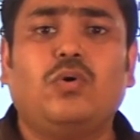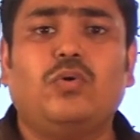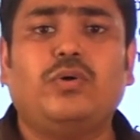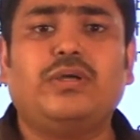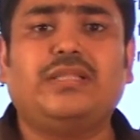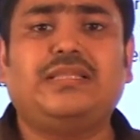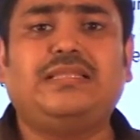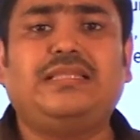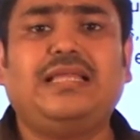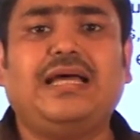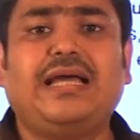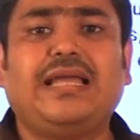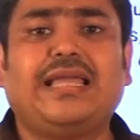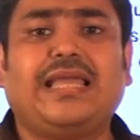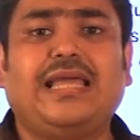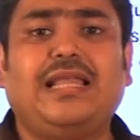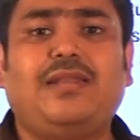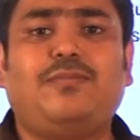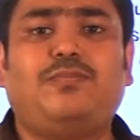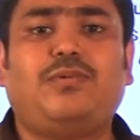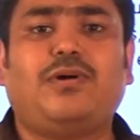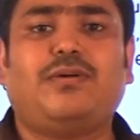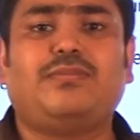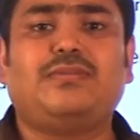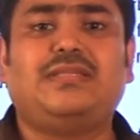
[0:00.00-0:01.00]
With the
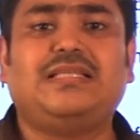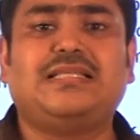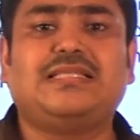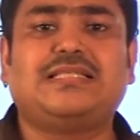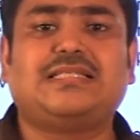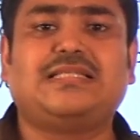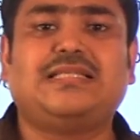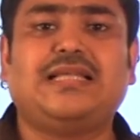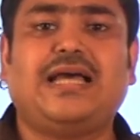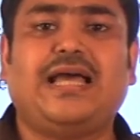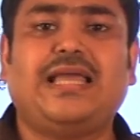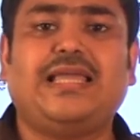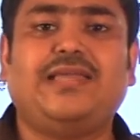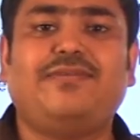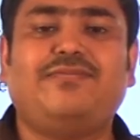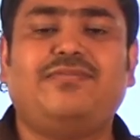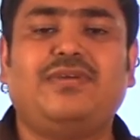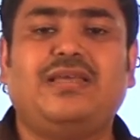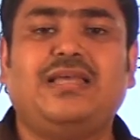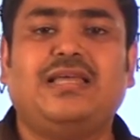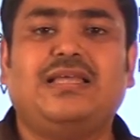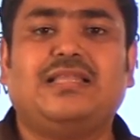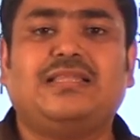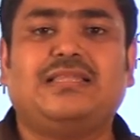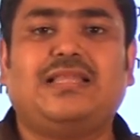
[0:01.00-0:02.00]
help of this
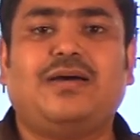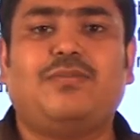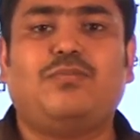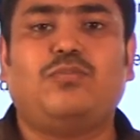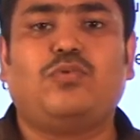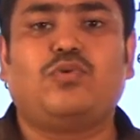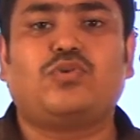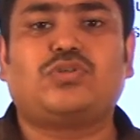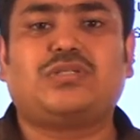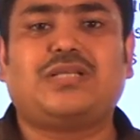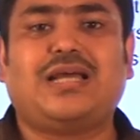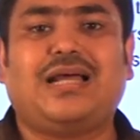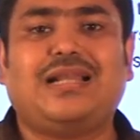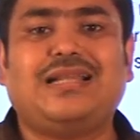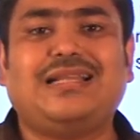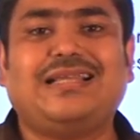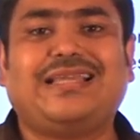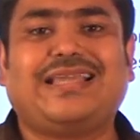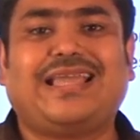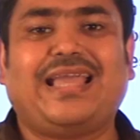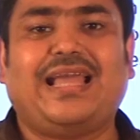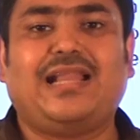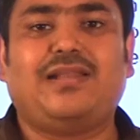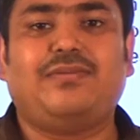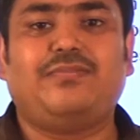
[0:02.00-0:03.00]
drive, the
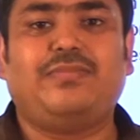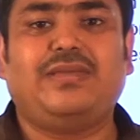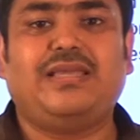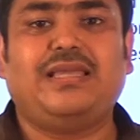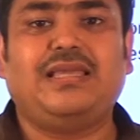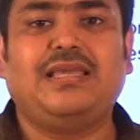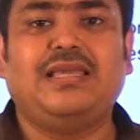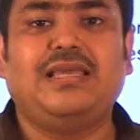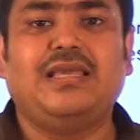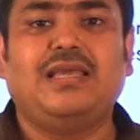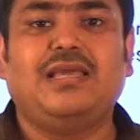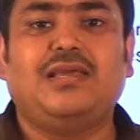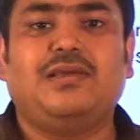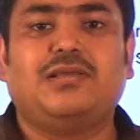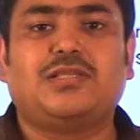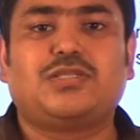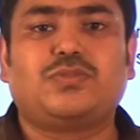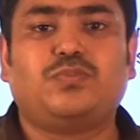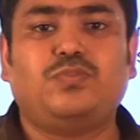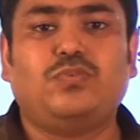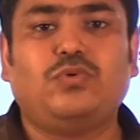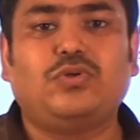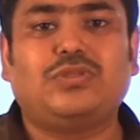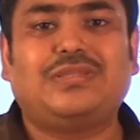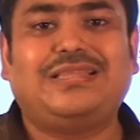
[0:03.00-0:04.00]
motion can be
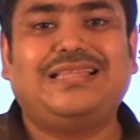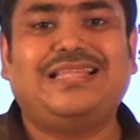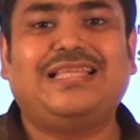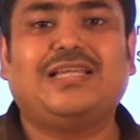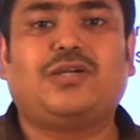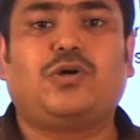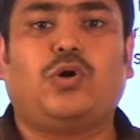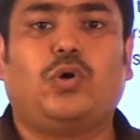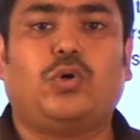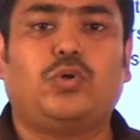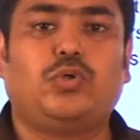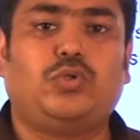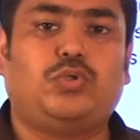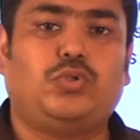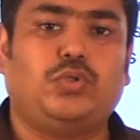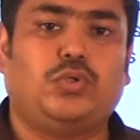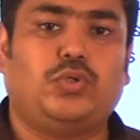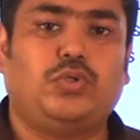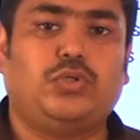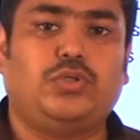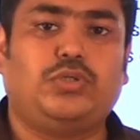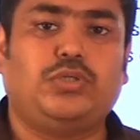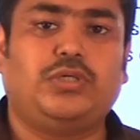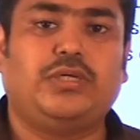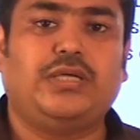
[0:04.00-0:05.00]
smoothly
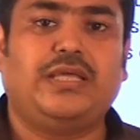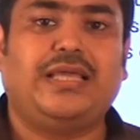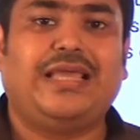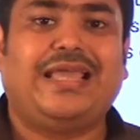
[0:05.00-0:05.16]
controlled